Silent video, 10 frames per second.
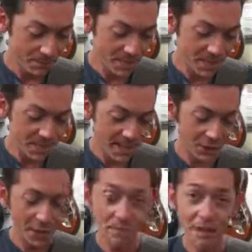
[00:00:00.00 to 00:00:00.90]
This is
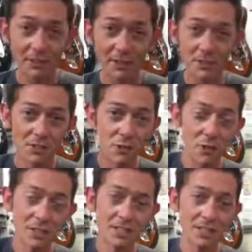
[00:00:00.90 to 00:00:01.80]
not a great pedal to use if you're
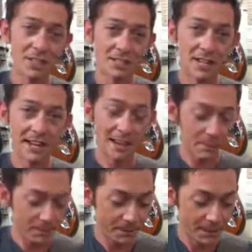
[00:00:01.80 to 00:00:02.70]
using a solid state
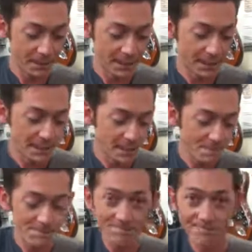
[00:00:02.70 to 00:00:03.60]
amp, because
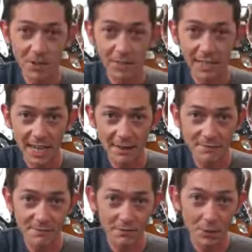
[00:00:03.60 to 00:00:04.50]
it doesn't really
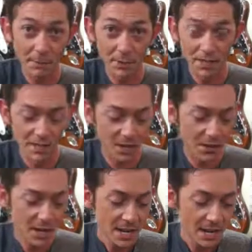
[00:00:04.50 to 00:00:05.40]
have the right place to
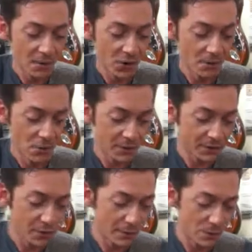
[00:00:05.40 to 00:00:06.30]
go. The whole point
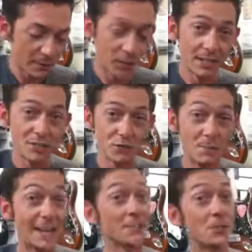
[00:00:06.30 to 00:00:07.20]
of the tube screamer is
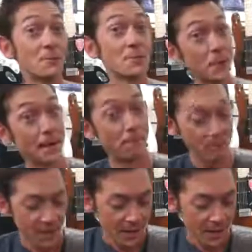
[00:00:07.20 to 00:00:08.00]
to make tubes scream.